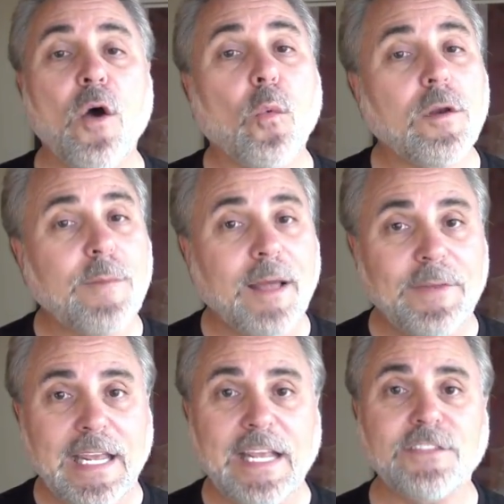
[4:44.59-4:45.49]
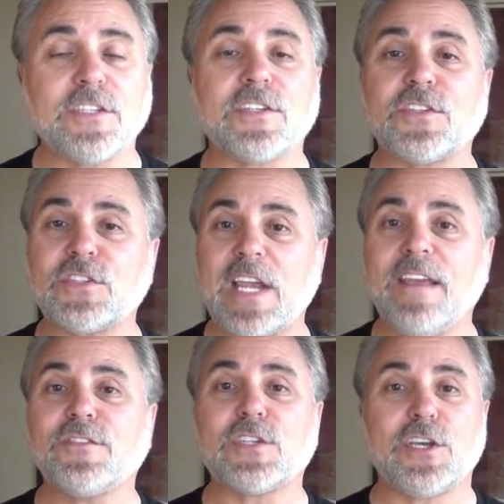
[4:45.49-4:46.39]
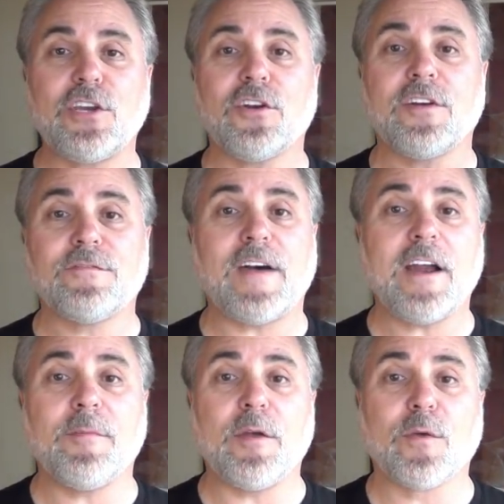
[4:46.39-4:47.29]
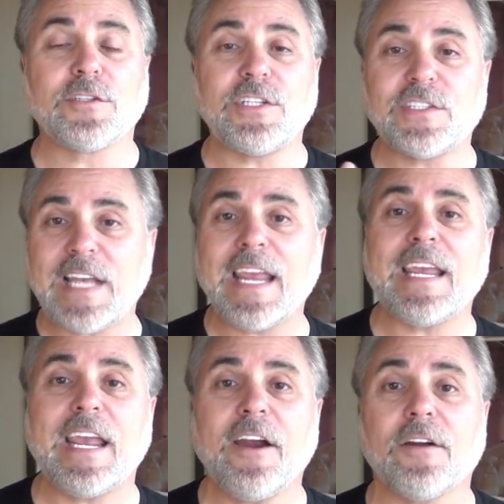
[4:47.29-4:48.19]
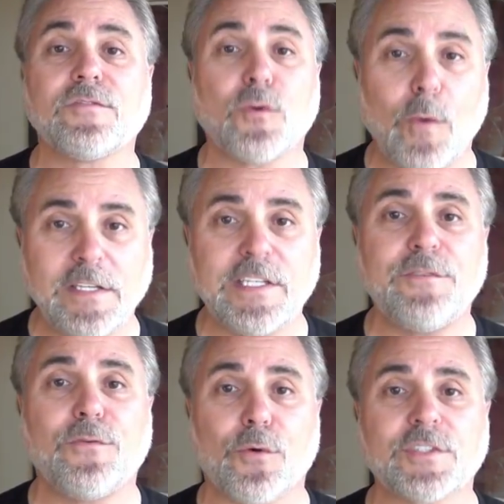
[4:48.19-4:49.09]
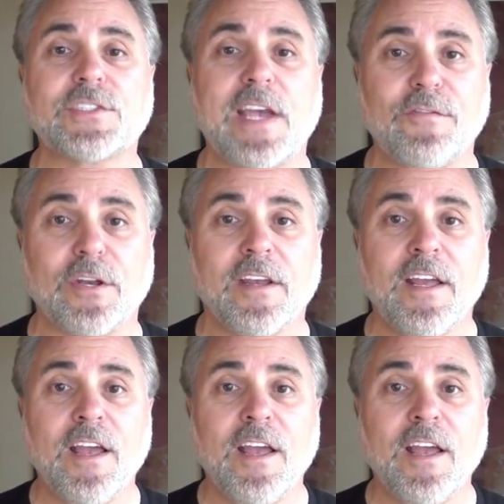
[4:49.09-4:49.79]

What mom needs is a safe, secure environment where she's taken care of 24/7.